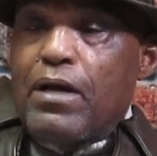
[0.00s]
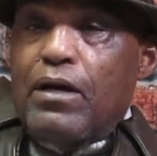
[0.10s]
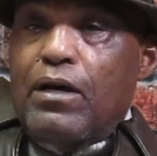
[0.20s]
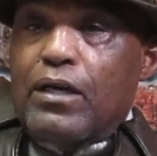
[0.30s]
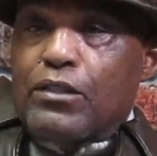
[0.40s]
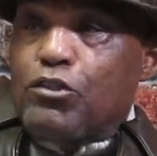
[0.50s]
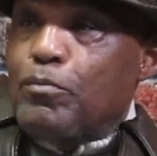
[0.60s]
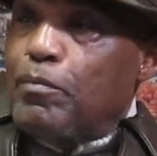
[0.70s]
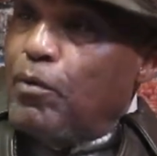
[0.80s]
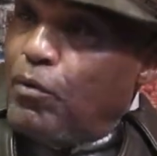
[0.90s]
the
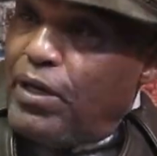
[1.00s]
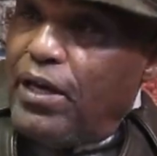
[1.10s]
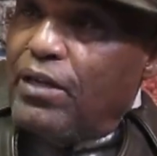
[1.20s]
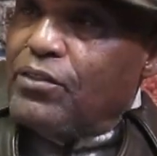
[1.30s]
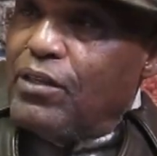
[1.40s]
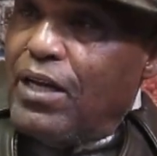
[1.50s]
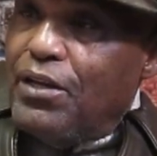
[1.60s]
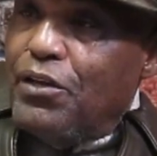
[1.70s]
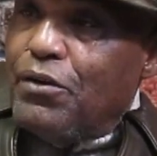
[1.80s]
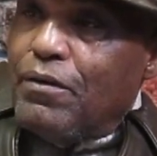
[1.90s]
Super Bowl canceled that
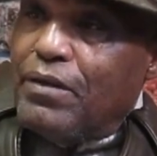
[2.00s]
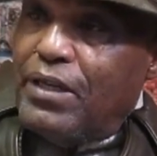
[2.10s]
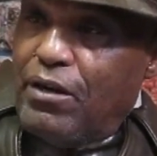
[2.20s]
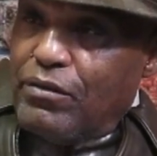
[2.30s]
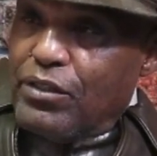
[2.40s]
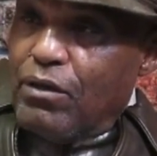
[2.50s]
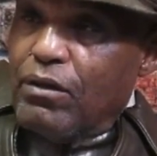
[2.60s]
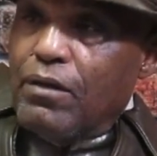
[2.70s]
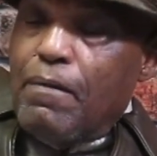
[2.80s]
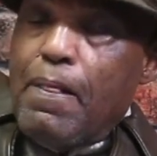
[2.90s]
year in Arizona,